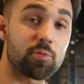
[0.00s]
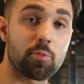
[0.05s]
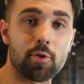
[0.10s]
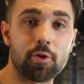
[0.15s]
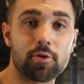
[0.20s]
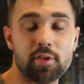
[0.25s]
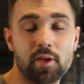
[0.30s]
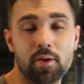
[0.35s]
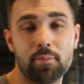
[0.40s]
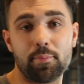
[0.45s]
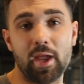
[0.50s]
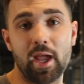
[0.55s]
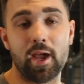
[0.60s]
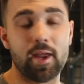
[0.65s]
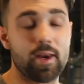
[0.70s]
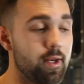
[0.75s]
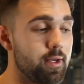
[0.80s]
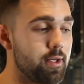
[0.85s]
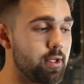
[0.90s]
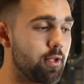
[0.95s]
We're using a
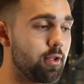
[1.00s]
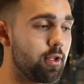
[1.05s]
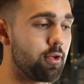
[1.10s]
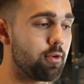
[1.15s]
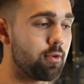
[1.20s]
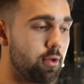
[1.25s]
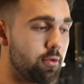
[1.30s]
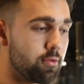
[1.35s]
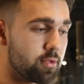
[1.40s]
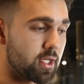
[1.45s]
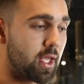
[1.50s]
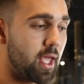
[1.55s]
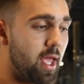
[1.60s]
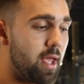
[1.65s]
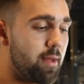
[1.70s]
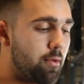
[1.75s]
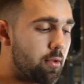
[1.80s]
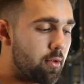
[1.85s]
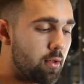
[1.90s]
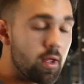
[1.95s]
band. Ideally, you can use a
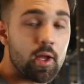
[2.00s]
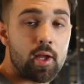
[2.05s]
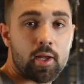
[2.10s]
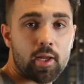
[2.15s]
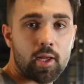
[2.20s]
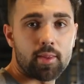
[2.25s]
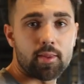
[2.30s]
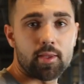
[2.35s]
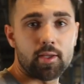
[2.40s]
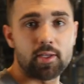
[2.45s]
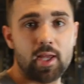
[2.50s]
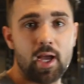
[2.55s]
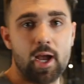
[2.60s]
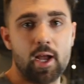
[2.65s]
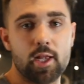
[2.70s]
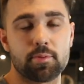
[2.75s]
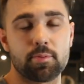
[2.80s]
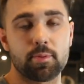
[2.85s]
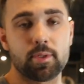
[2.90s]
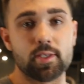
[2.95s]
cable, get the
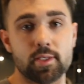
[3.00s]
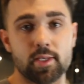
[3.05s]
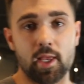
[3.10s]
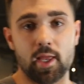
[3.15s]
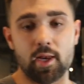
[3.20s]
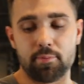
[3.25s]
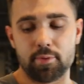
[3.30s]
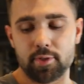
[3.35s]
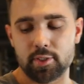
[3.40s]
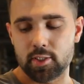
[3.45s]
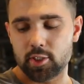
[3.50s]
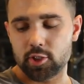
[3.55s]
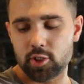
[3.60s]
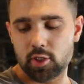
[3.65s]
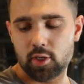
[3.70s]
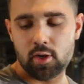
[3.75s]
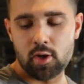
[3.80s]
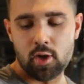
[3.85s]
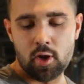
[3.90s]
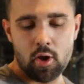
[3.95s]
attachment, stand in
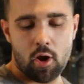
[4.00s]
position,